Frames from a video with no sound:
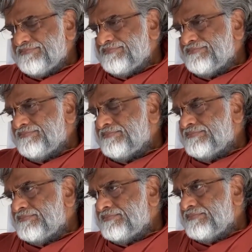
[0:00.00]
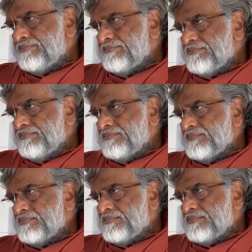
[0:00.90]

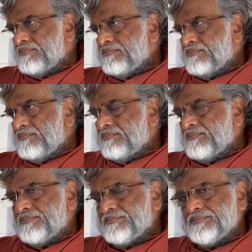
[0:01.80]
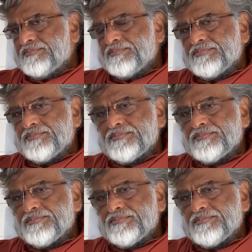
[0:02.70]
(no one is talking)